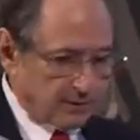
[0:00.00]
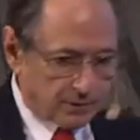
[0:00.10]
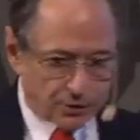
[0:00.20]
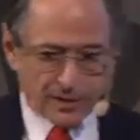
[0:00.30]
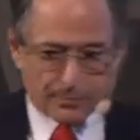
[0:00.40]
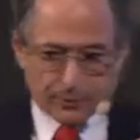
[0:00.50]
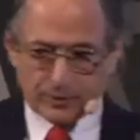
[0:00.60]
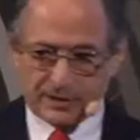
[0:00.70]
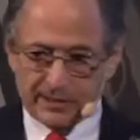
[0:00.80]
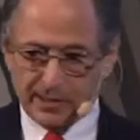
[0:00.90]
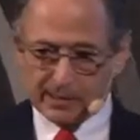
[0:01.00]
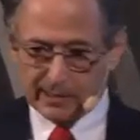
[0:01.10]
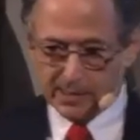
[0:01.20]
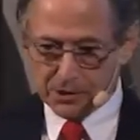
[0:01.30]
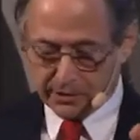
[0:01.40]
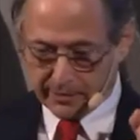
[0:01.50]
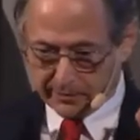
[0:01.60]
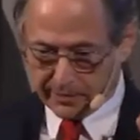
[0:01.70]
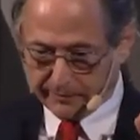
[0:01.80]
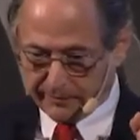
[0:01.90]
doing a protein
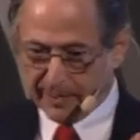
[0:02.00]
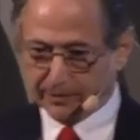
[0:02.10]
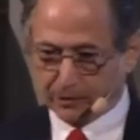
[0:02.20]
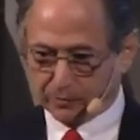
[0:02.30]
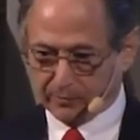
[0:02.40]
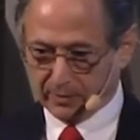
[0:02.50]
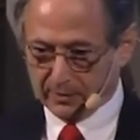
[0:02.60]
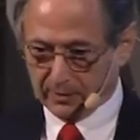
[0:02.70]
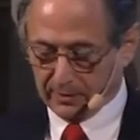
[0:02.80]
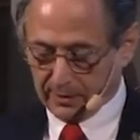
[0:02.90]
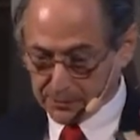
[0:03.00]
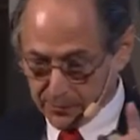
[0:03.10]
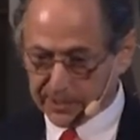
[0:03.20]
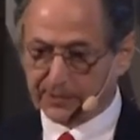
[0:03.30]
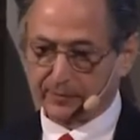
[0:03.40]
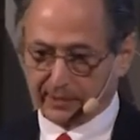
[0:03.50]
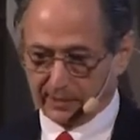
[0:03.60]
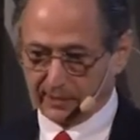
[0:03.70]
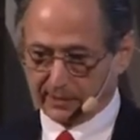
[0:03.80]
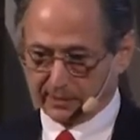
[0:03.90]
calculation in vacuum is relatively
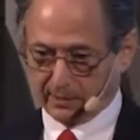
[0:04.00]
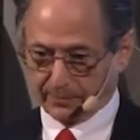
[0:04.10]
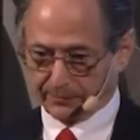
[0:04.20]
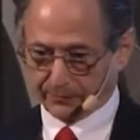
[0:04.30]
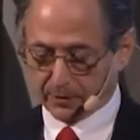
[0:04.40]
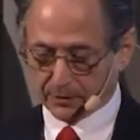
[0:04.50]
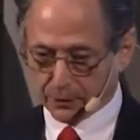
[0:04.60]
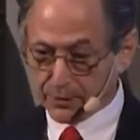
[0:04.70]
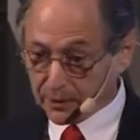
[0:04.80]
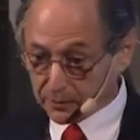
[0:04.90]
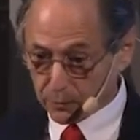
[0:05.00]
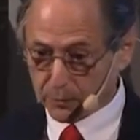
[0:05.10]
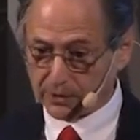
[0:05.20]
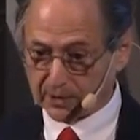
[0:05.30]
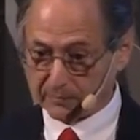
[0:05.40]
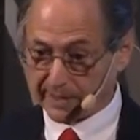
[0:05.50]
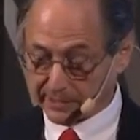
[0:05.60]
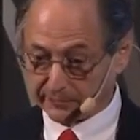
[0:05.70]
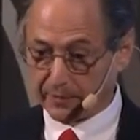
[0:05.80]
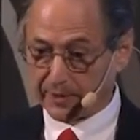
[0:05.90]
easy. Doing it in water makes
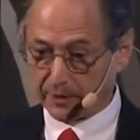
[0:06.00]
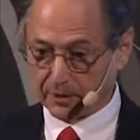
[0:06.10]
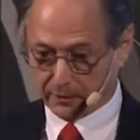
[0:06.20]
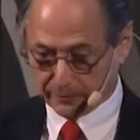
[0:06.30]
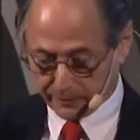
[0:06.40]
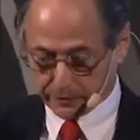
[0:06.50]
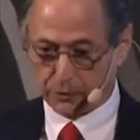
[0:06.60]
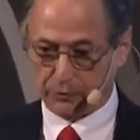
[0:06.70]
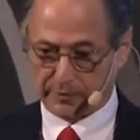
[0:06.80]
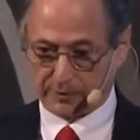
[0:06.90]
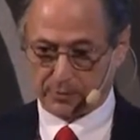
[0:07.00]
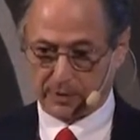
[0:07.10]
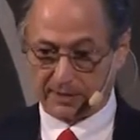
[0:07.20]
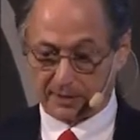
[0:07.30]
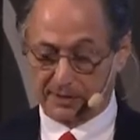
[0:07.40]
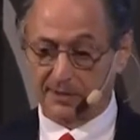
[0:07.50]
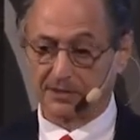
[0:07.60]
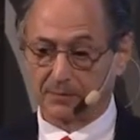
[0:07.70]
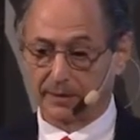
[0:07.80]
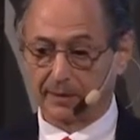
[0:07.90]
it very hard for two reasons. One is the
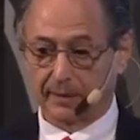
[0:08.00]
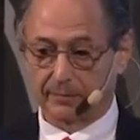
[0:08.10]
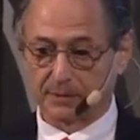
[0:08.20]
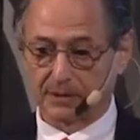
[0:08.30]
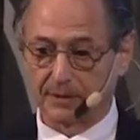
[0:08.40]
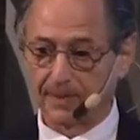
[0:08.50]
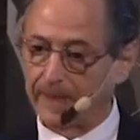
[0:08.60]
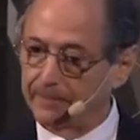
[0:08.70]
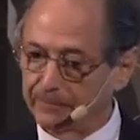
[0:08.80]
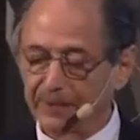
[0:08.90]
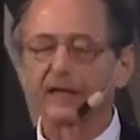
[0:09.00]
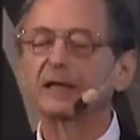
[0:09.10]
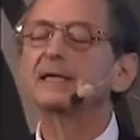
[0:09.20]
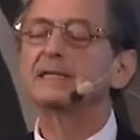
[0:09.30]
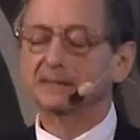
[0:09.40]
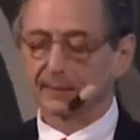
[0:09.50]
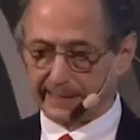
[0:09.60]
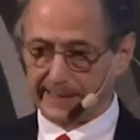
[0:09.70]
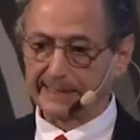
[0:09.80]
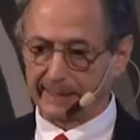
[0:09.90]
system becomes at least
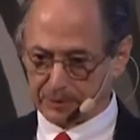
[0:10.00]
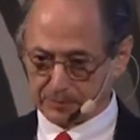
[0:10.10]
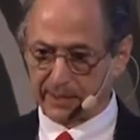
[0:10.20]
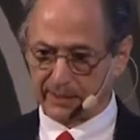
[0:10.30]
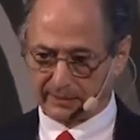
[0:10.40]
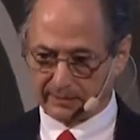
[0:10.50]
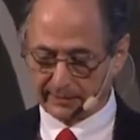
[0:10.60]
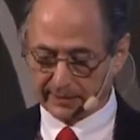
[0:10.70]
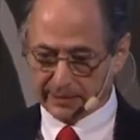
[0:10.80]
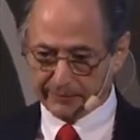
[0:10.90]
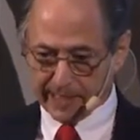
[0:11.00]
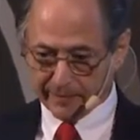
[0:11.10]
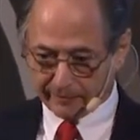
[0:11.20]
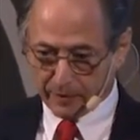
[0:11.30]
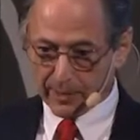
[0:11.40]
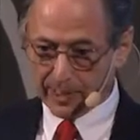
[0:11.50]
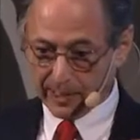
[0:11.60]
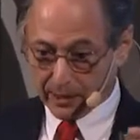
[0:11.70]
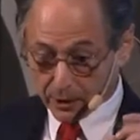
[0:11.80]
10 times bigger. Even a very